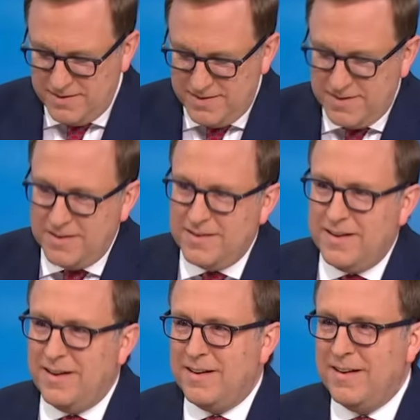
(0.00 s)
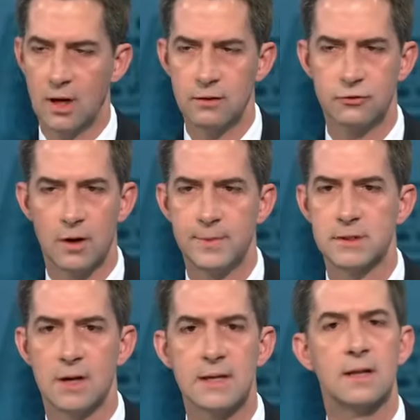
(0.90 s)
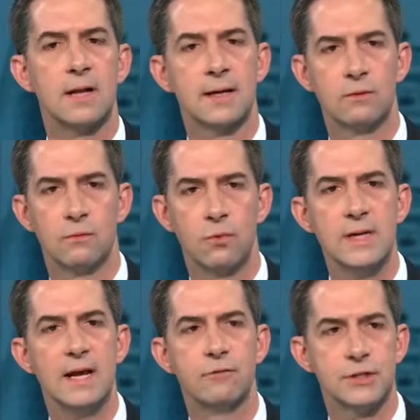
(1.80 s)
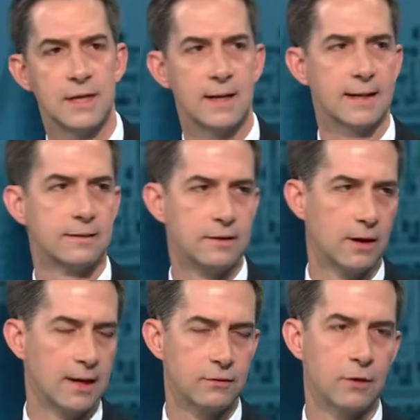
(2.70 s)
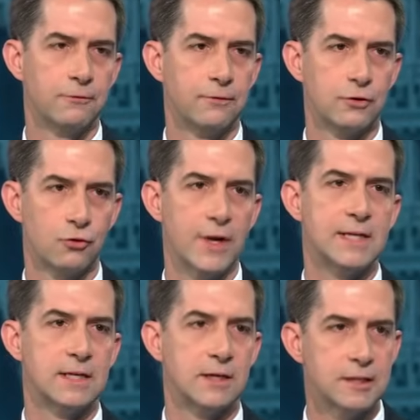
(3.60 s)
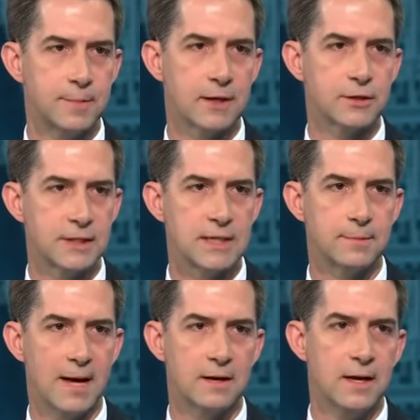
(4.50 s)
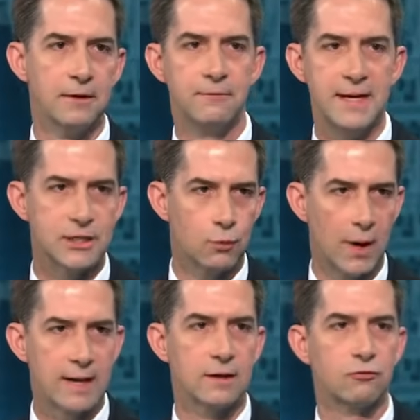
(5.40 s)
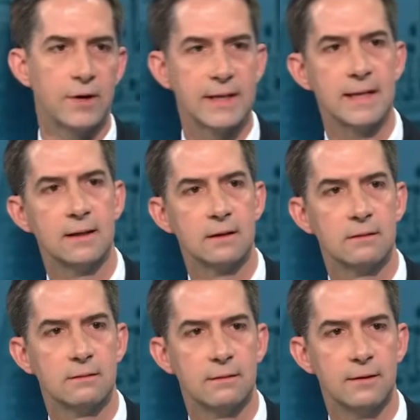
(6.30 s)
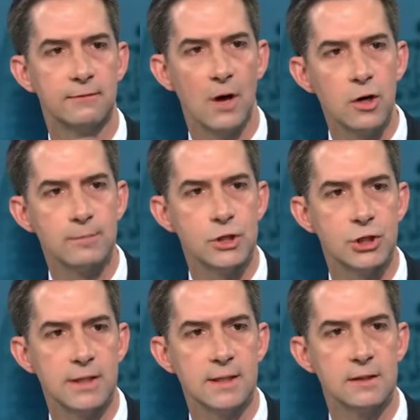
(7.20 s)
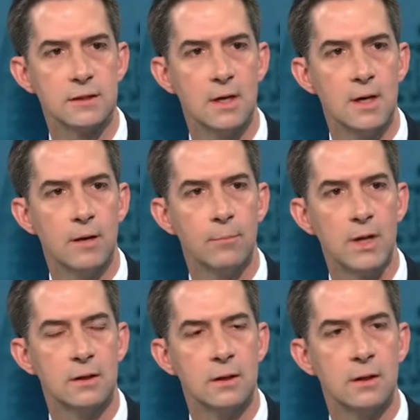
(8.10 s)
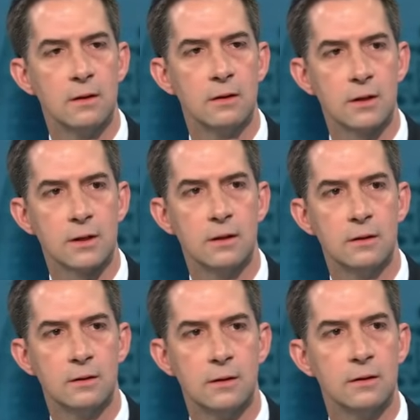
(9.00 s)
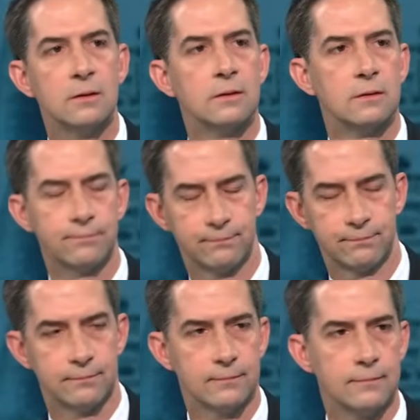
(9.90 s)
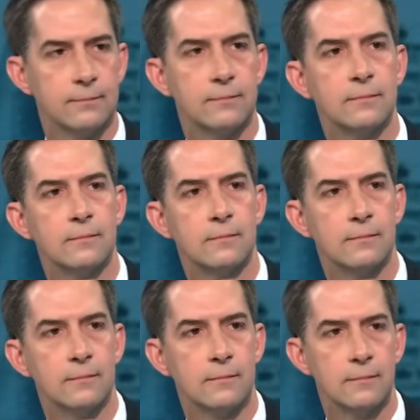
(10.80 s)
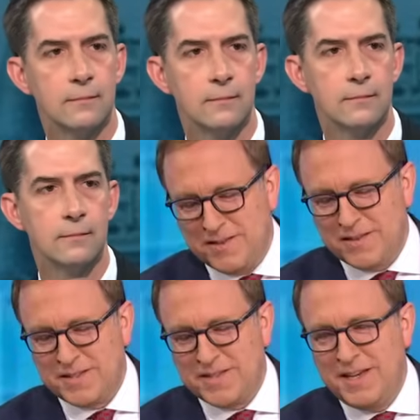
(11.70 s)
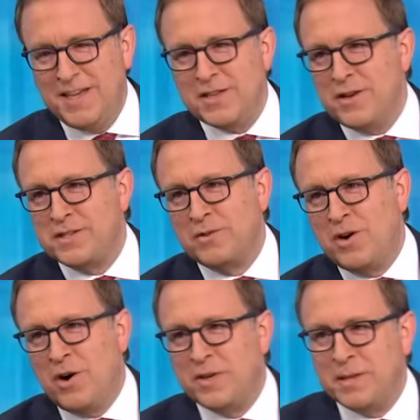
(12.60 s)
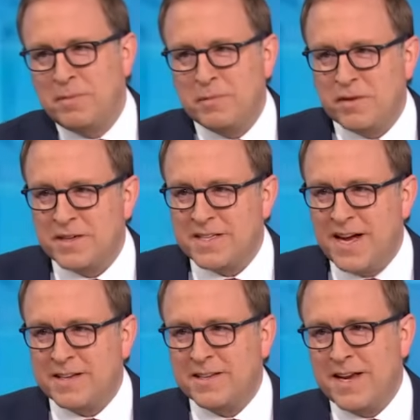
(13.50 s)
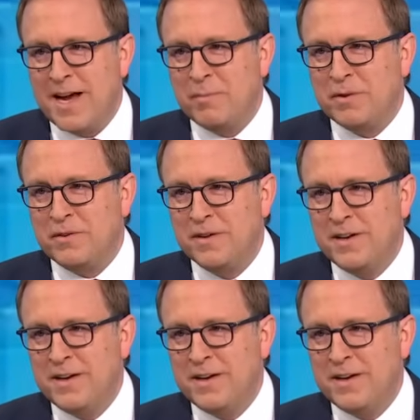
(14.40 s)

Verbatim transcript: I never, yeah. and Donald Trump has not like we never said like you know I don't know crazy conspiracies about Venezuela rigging yeah. the voting machines, but look, look. Just, just, just one, one last thing on this. He's also calling the people that attacked the Capitol